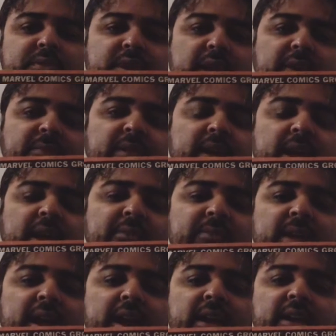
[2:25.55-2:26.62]
have
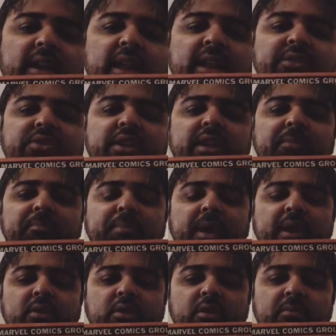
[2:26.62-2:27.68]
had a lasting
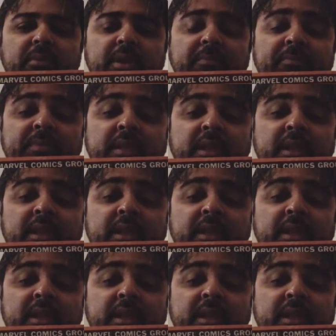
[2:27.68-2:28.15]
impact on me.